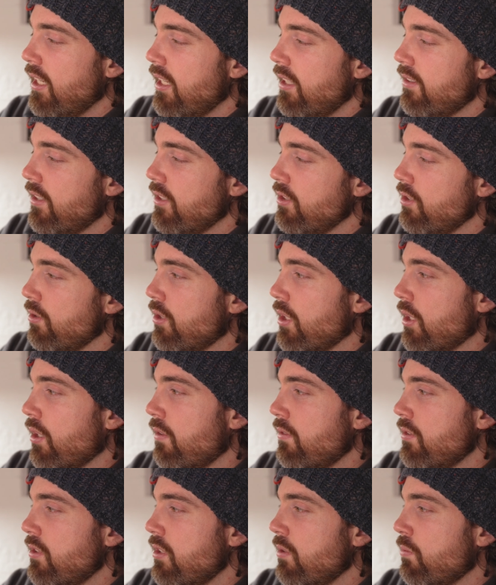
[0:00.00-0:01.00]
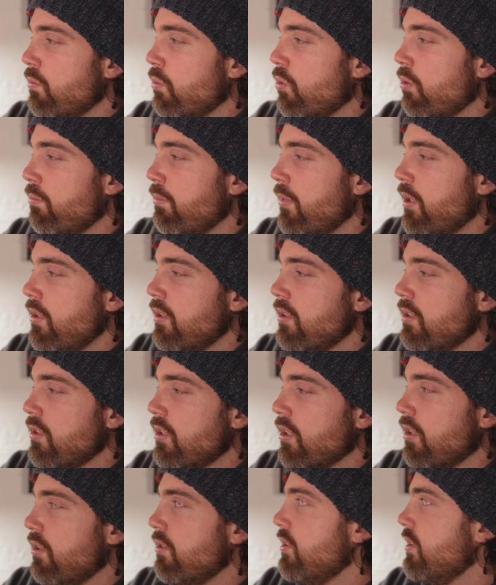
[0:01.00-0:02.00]
then you go over to your warm mode and it
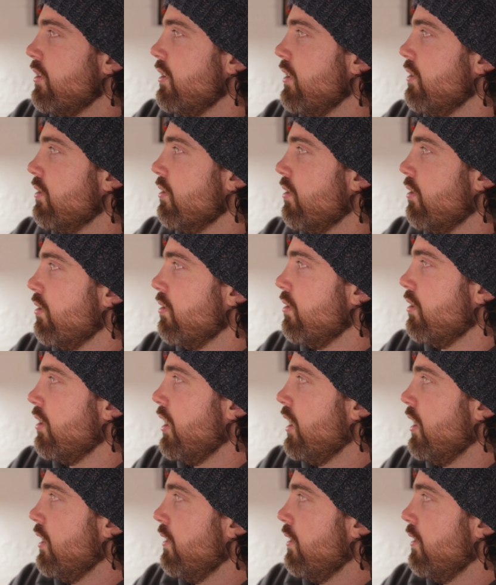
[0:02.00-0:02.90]
shows it is on